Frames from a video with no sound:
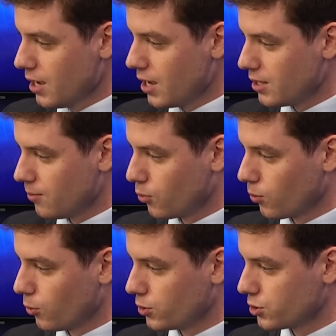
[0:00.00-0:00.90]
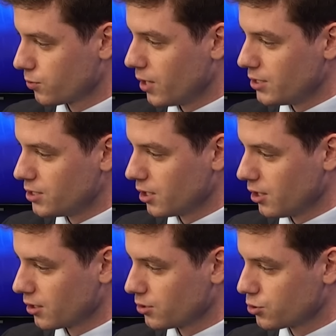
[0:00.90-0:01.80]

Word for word: and then more moisture rides in along the